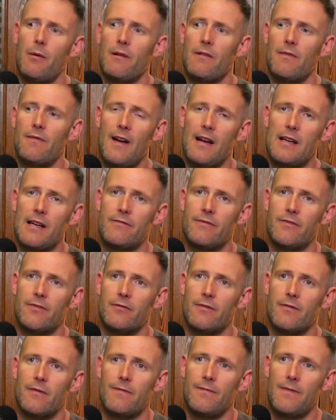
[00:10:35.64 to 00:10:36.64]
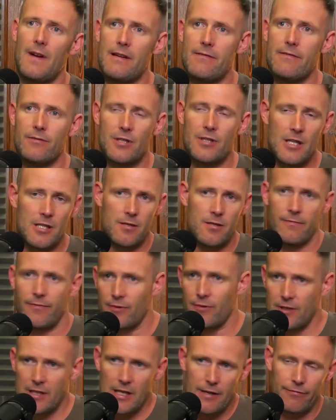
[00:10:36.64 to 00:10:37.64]
a favouritism for a
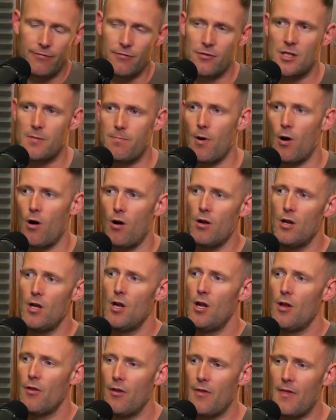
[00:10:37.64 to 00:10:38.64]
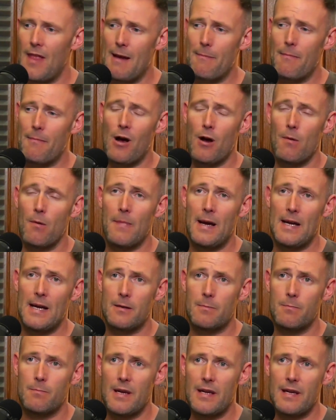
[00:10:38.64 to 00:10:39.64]
different spot, then that might
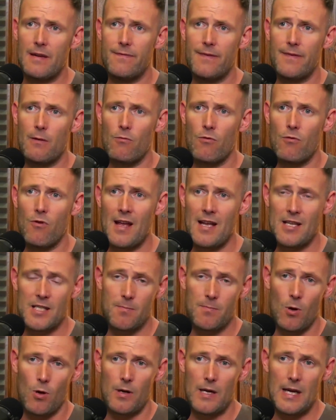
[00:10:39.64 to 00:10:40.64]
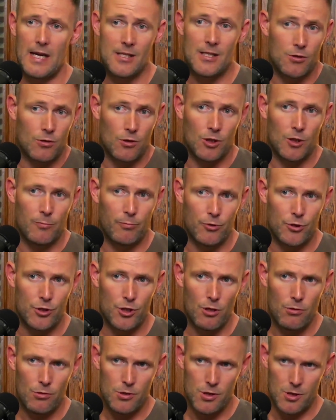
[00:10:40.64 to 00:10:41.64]
make me feel that spot isn't going to
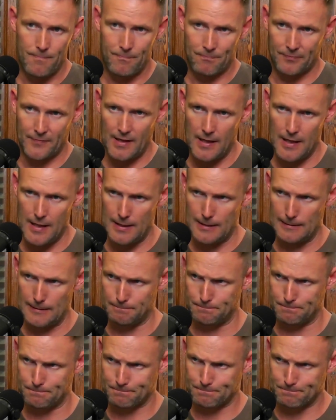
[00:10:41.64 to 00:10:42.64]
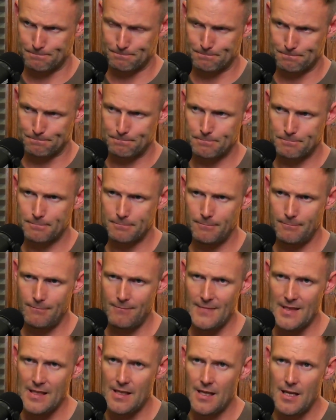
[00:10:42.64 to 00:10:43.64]
produce.
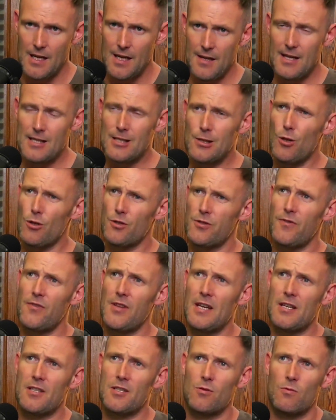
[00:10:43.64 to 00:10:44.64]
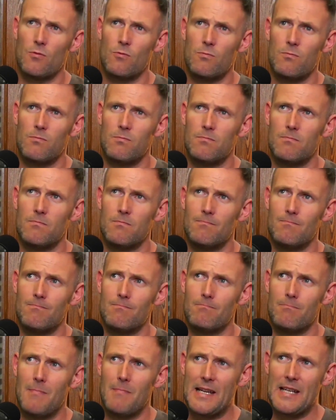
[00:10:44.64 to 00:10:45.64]
There's lots of things that will
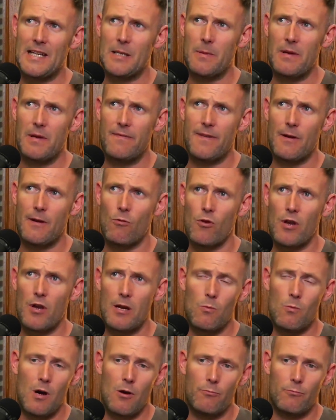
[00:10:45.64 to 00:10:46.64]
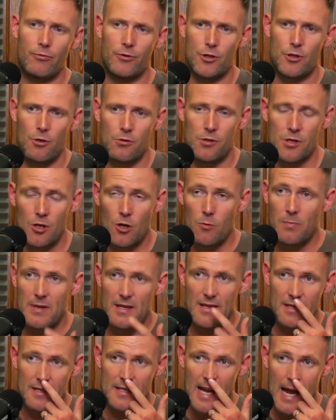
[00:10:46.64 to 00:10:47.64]
make me feel that it won't produce. It could be
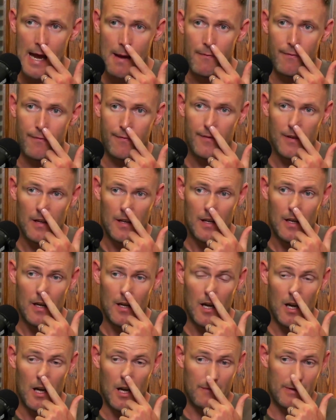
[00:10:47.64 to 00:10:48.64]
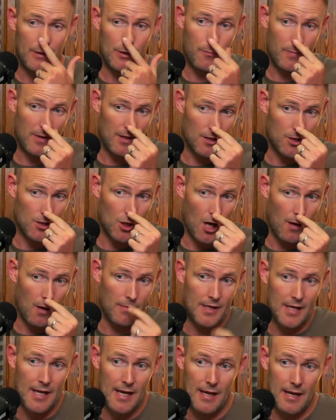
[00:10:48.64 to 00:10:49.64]
the depth, it could be the time of
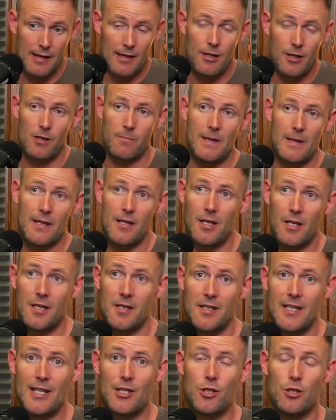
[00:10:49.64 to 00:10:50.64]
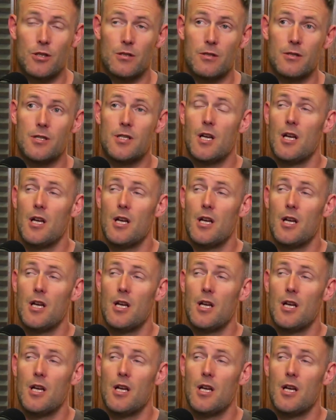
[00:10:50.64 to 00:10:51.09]
year, it could be the conditions.